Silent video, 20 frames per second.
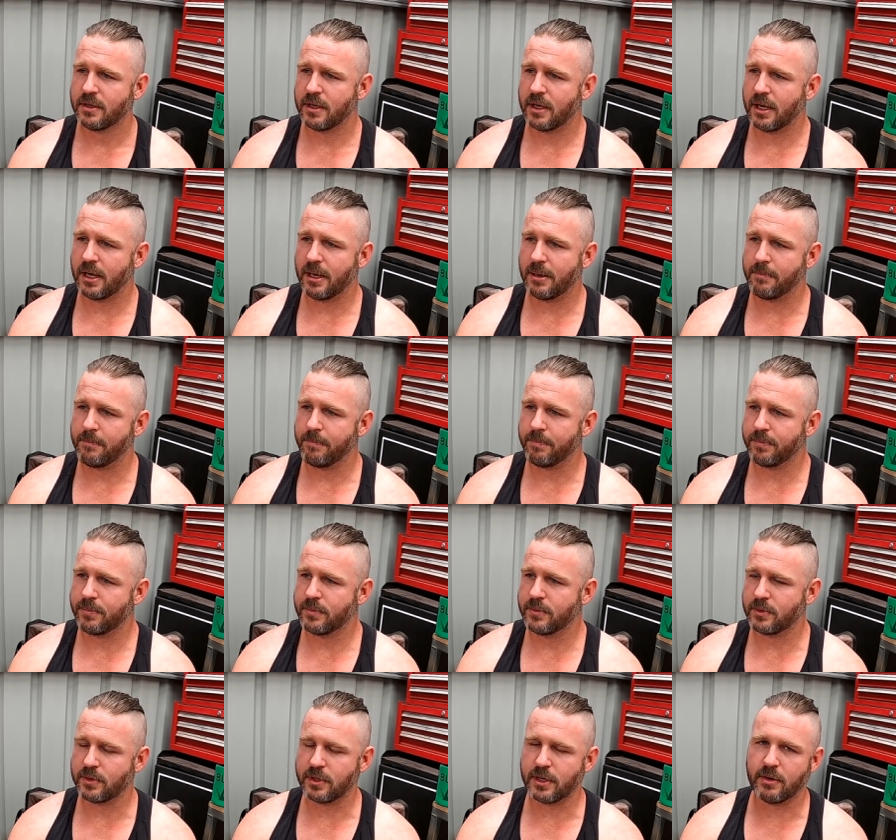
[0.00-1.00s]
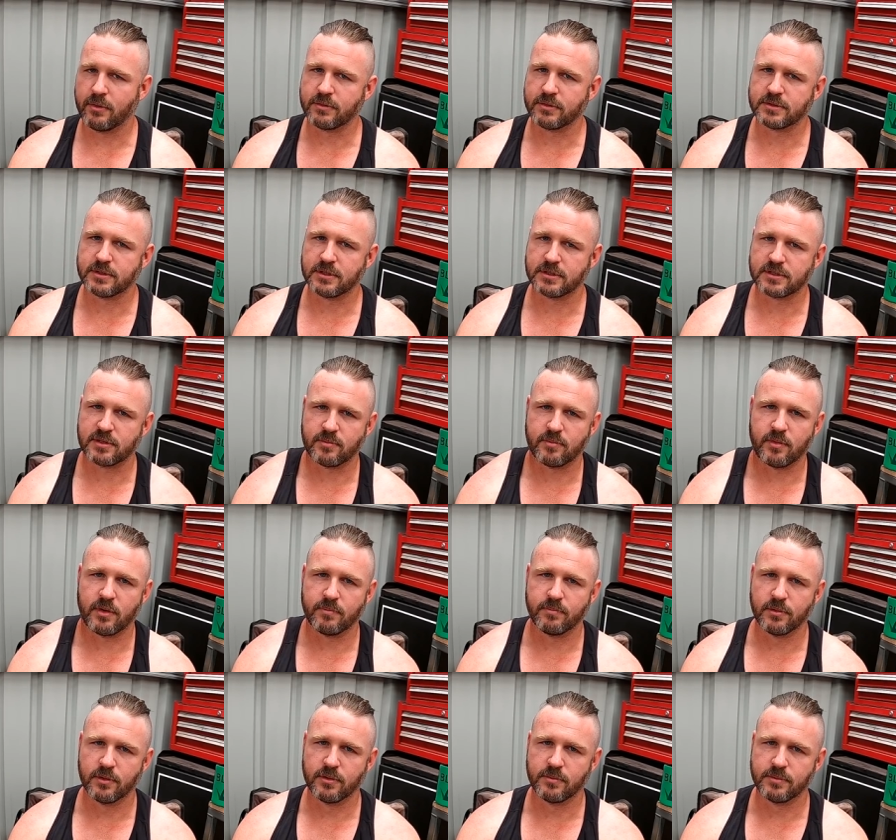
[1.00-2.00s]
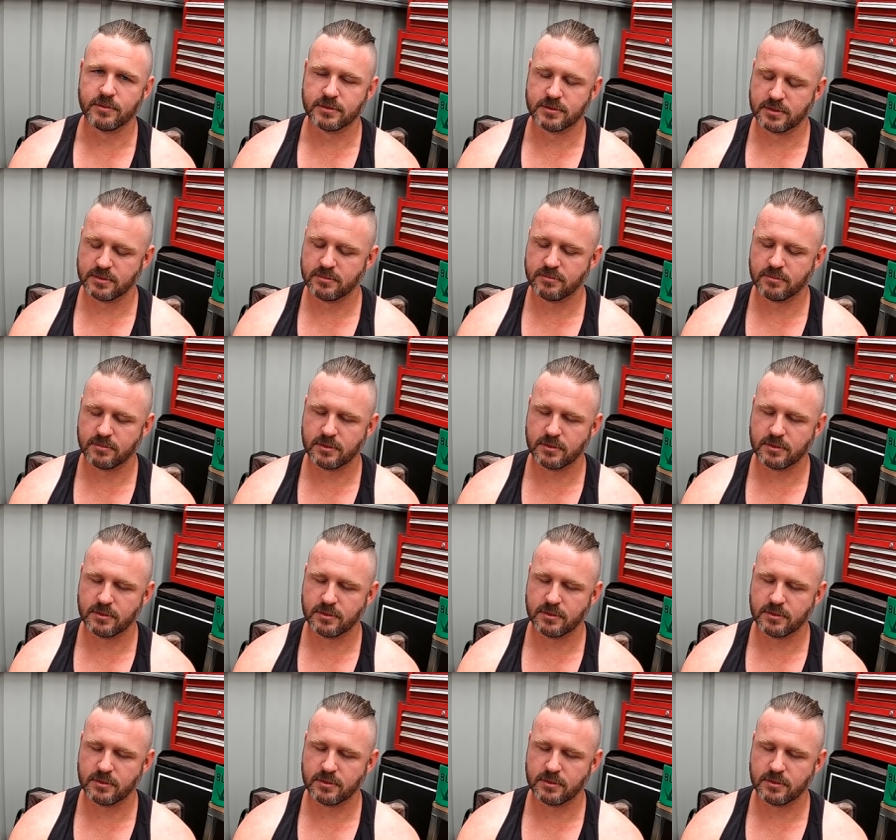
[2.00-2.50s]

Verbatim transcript: Um, but you don't want to see some of my bloopers.